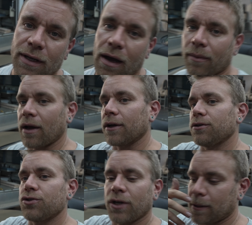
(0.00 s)
time, and I got
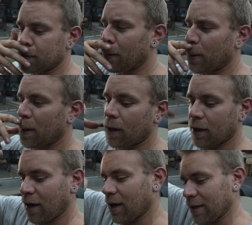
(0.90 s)
2 channels going on
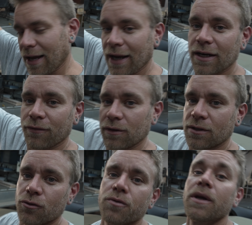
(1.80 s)
and I got 9 different
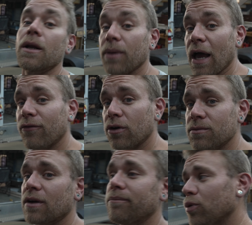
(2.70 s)
social media platforms
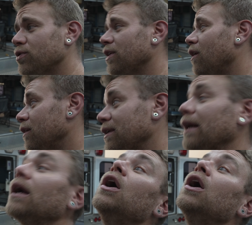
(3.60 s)
that I'm posting on. It's like,